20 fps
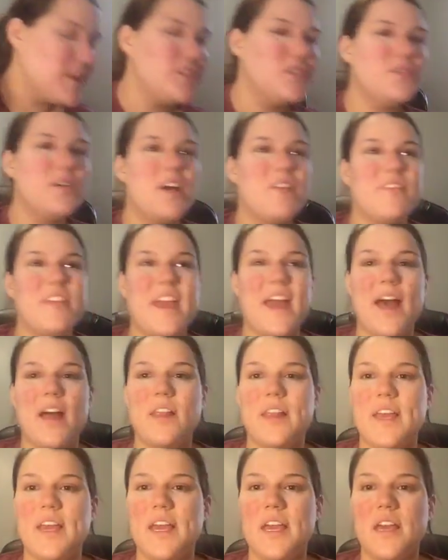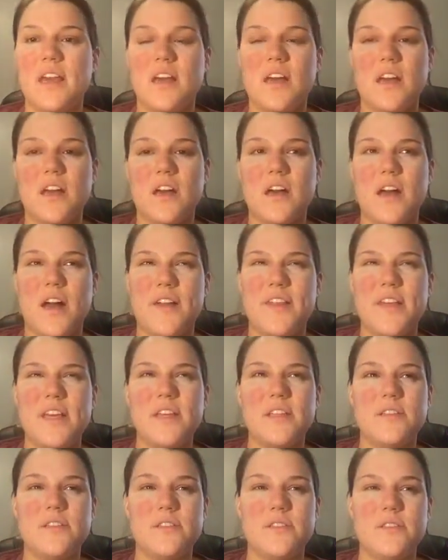do have the LA, I think
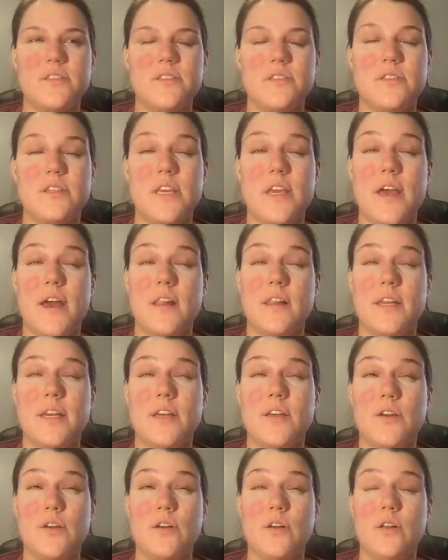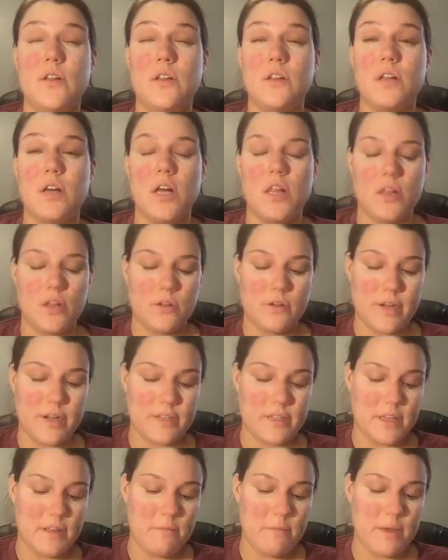it's the LA Girl color
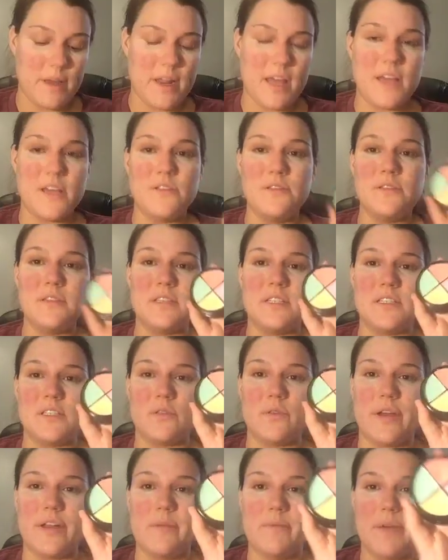correcting, but I use this quite